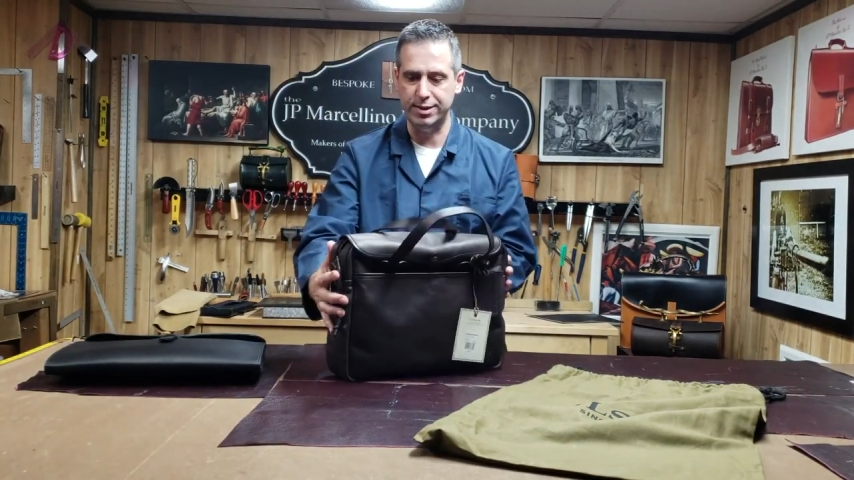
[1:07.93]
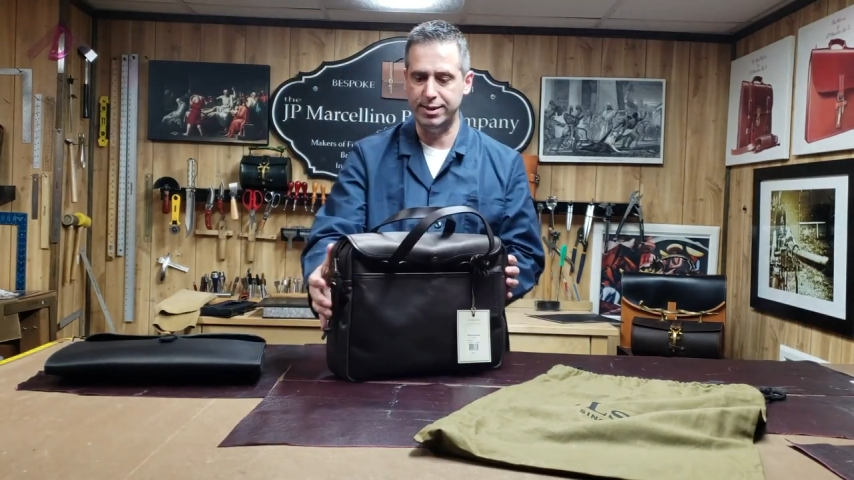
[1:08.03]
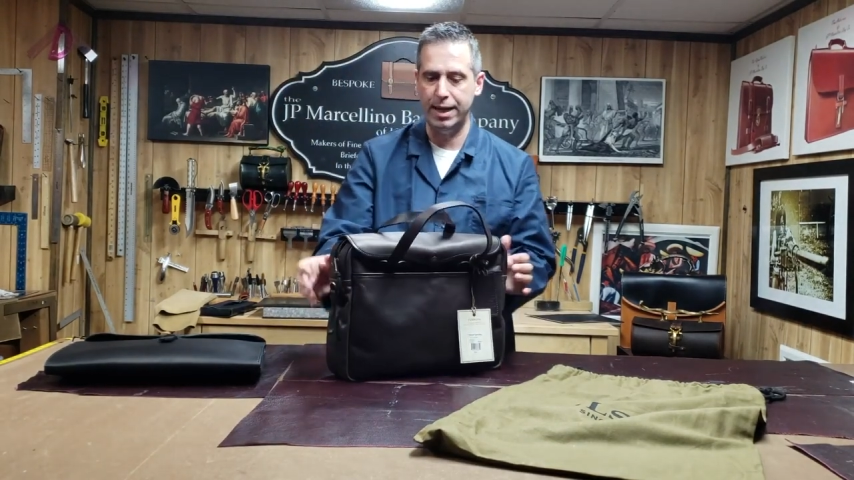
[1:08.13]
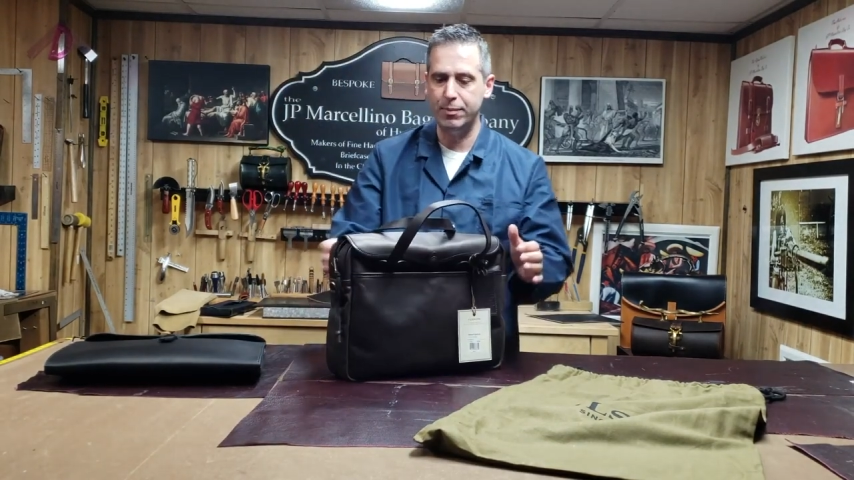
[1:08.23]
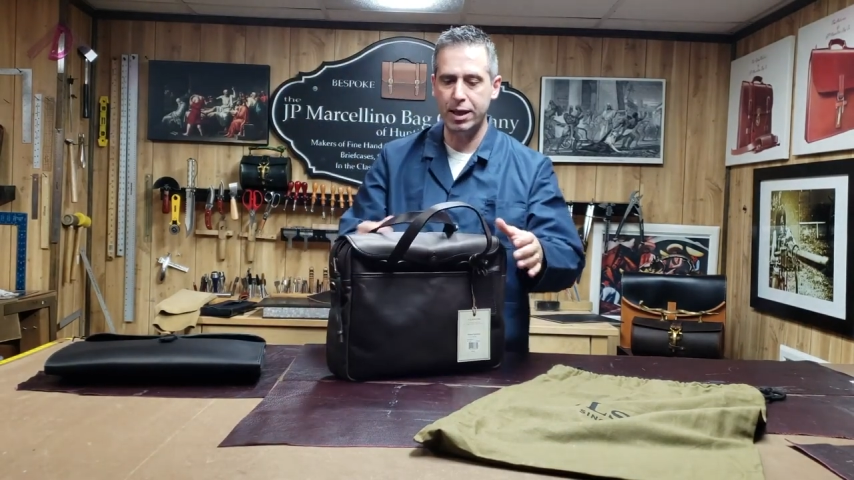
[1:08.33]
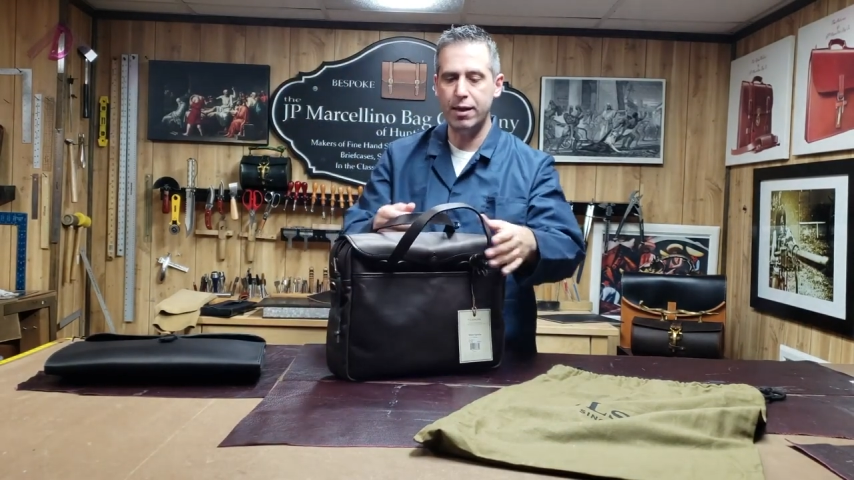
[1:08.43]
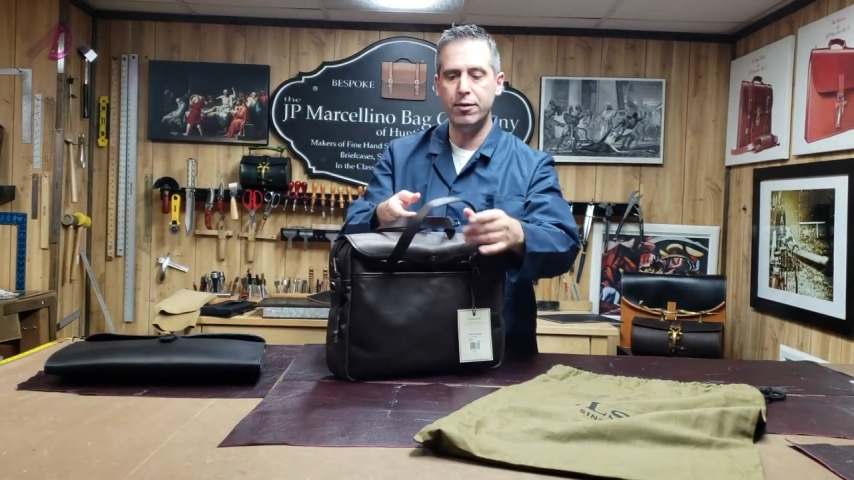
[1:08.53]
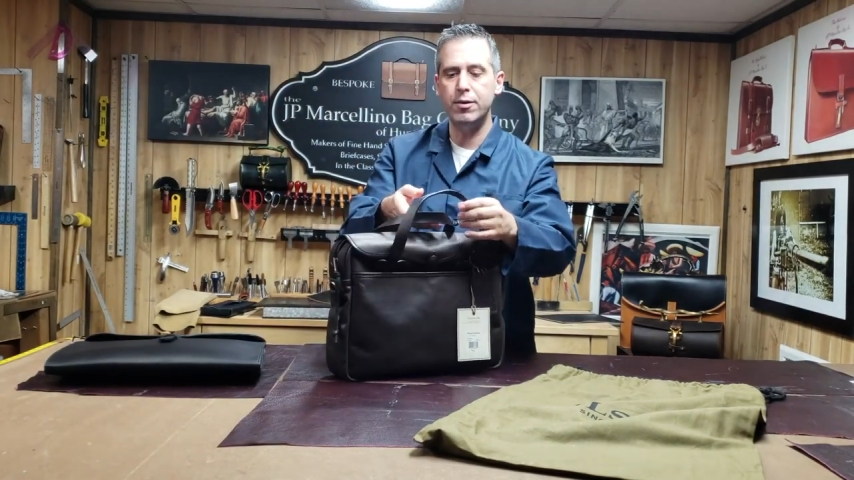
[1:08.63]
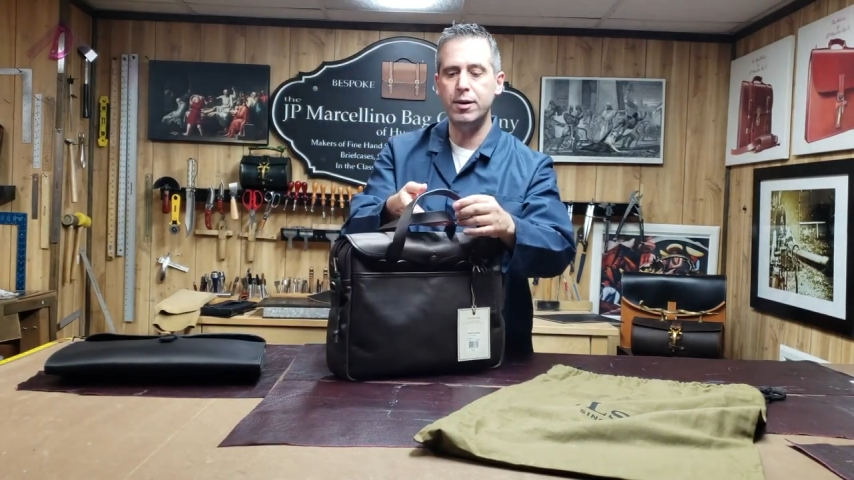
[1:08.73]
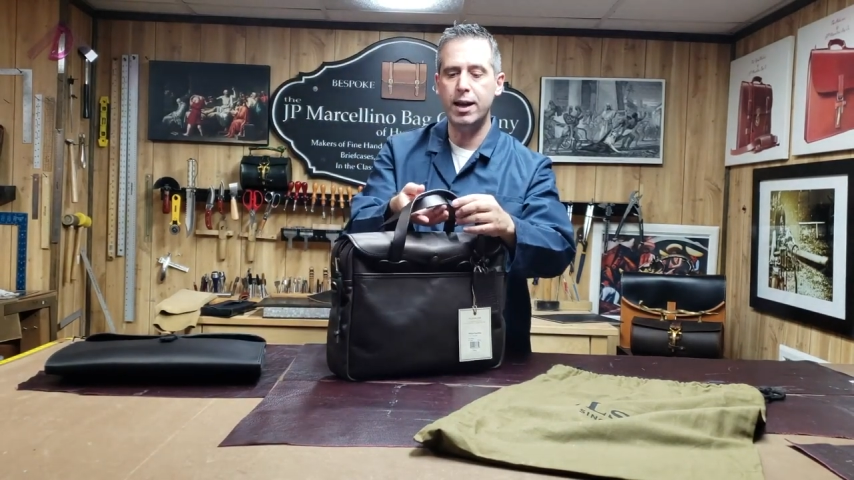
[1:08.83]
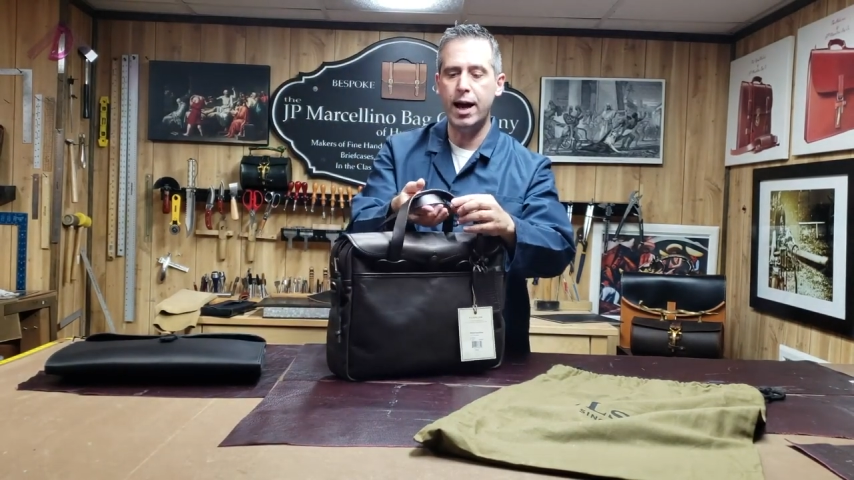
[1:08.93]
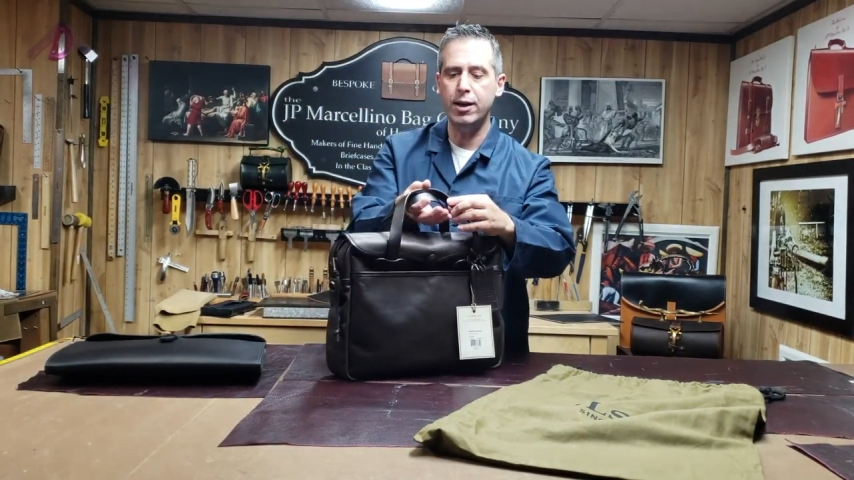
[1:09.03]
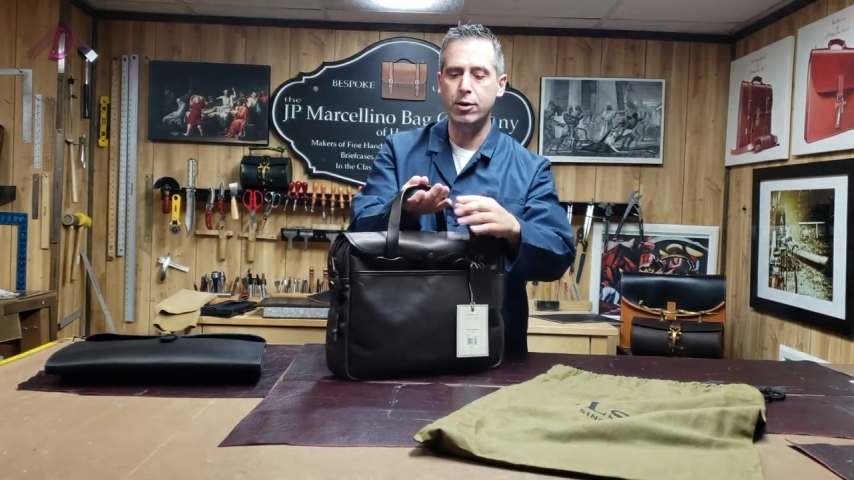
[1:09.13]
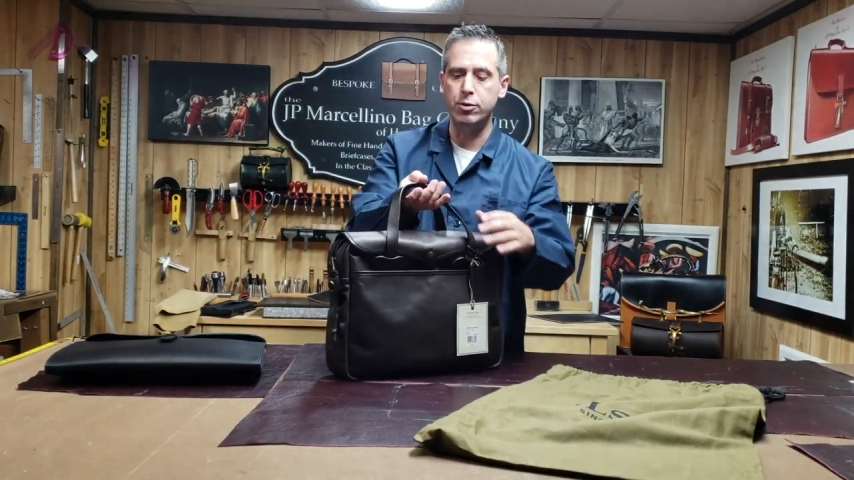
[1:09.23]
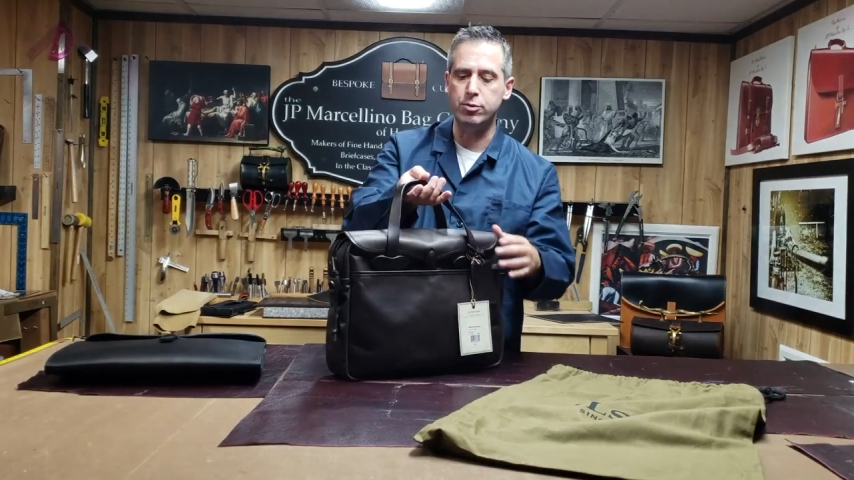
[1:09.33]
same leather that I
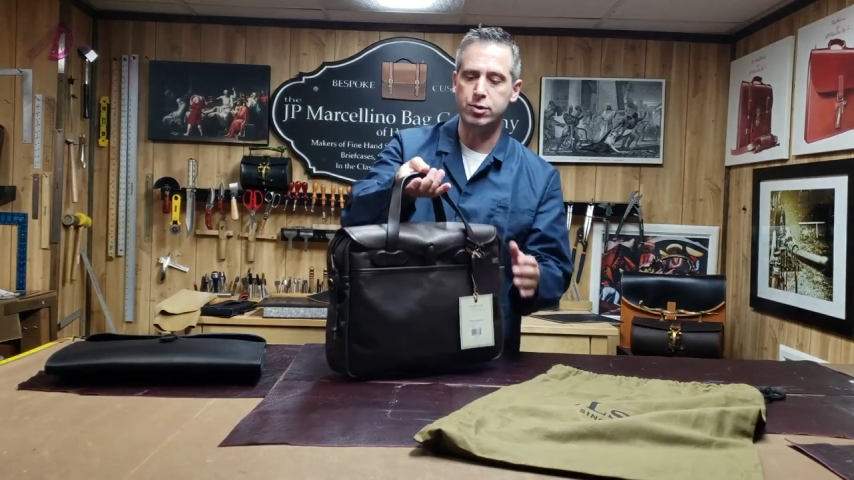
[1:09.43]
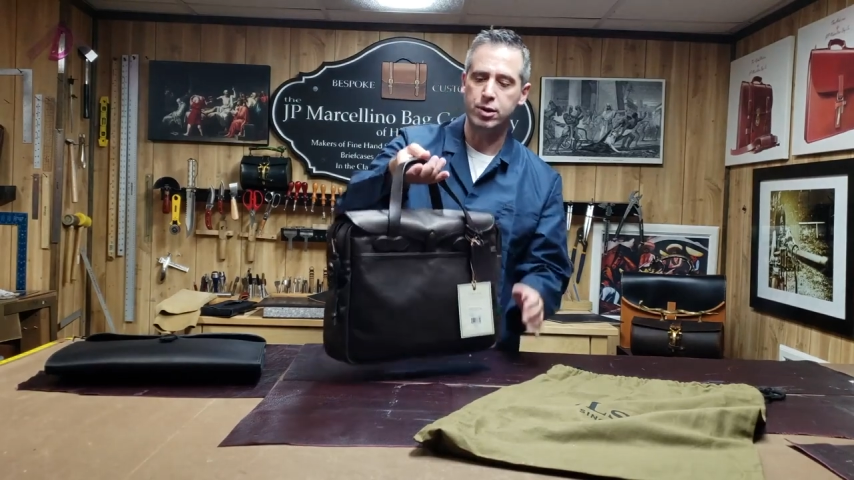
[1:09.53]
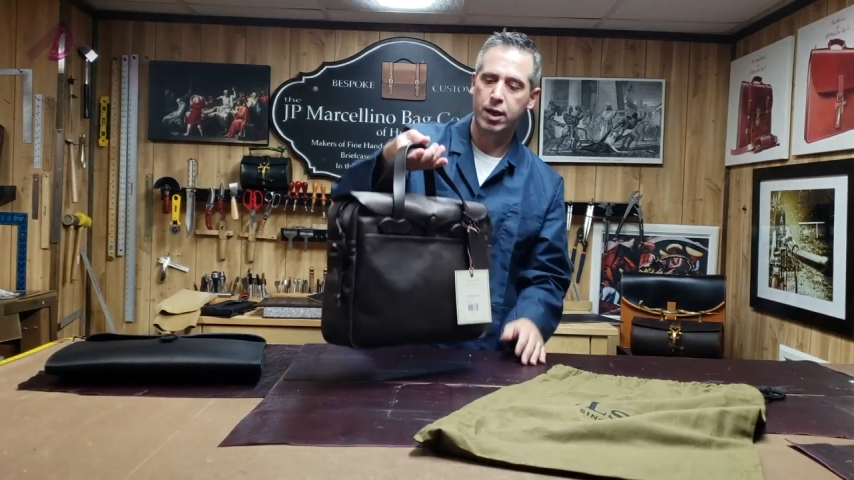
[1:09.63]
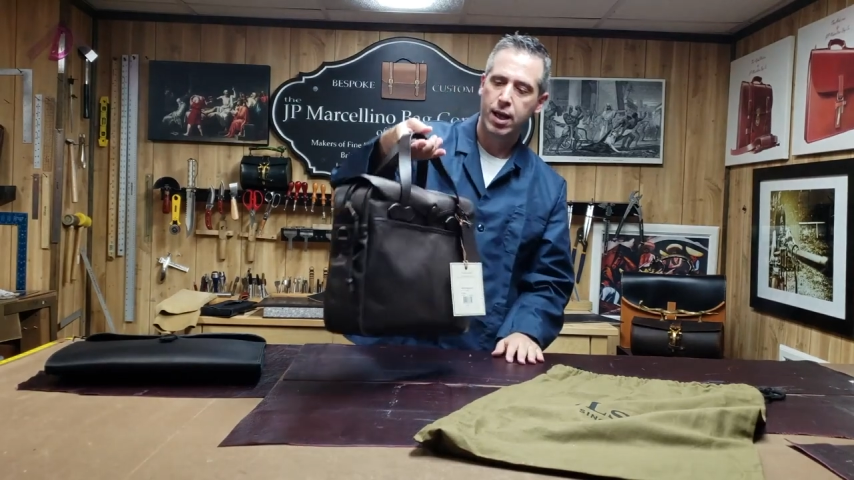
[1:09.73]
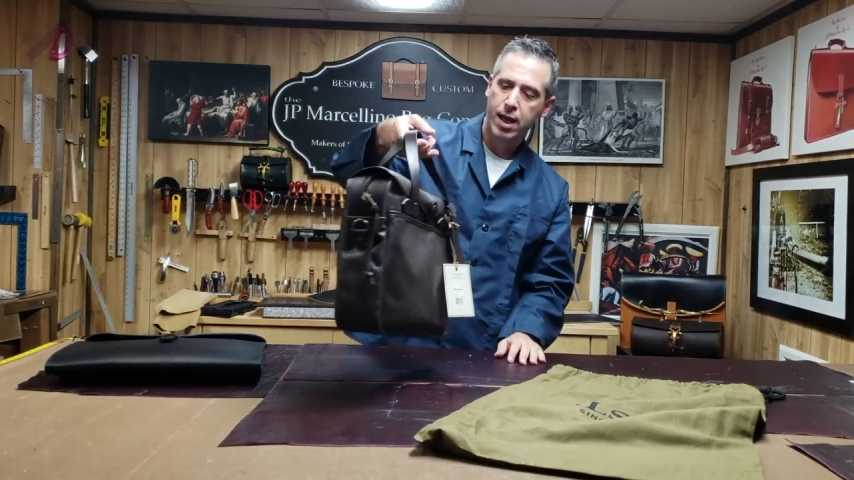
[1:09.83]
use.